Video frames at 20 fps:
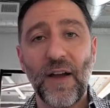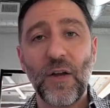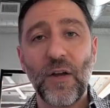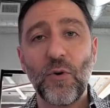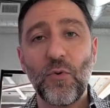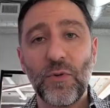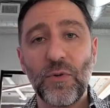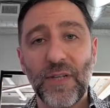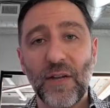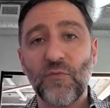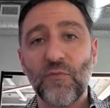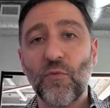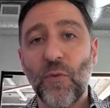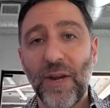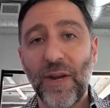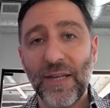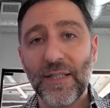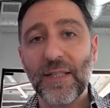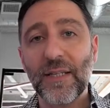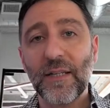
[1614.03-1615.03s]
who's at
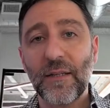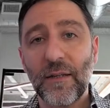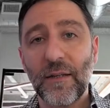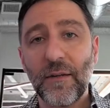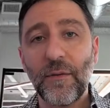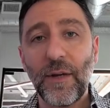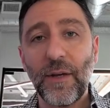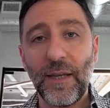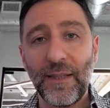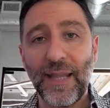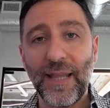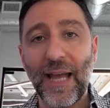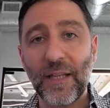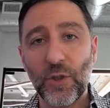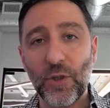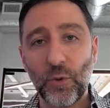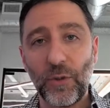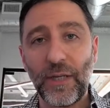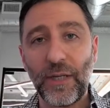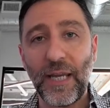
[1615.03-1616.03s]
risk in that
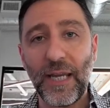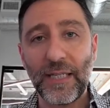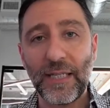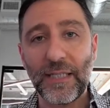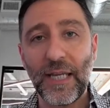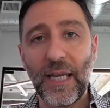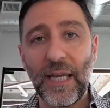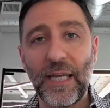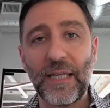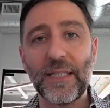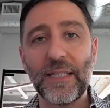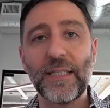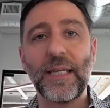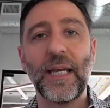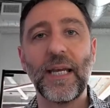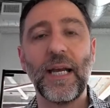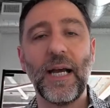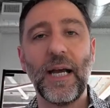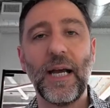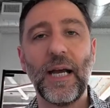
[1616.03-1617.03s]
28 days.
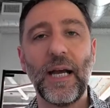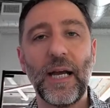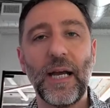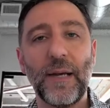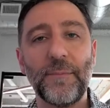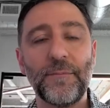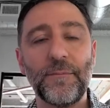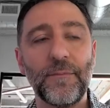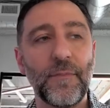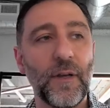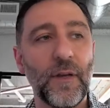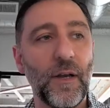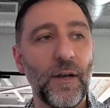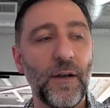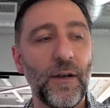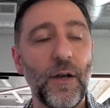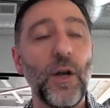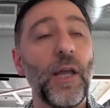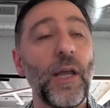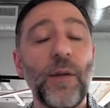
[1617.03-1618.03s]

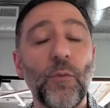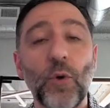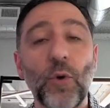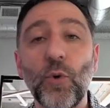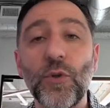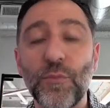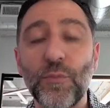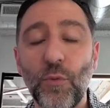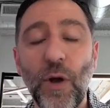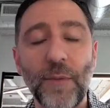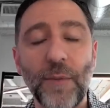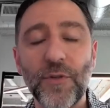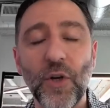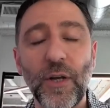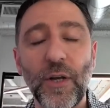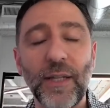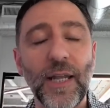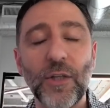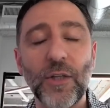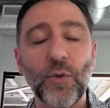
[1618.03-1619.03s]
Anyone who's
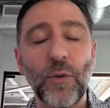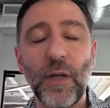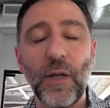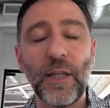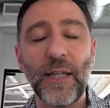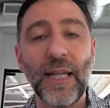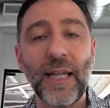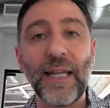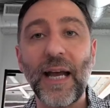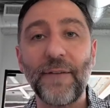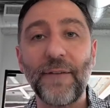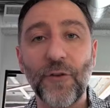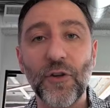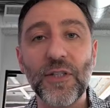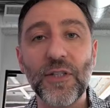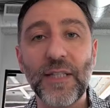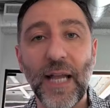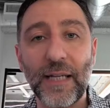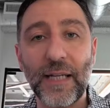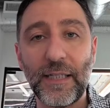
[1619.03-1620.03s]
in that
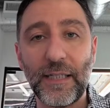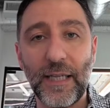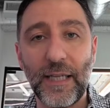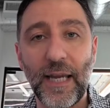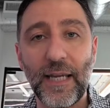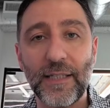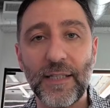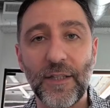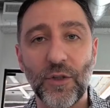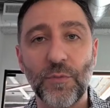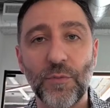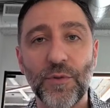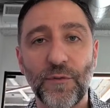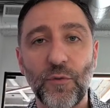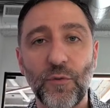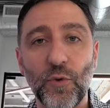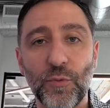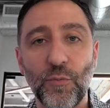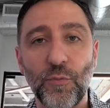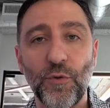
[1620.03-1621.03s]
first 90 days in terms of
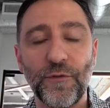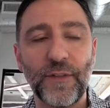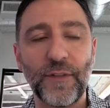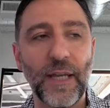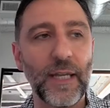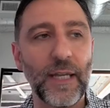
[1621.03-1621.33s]
who's moved in.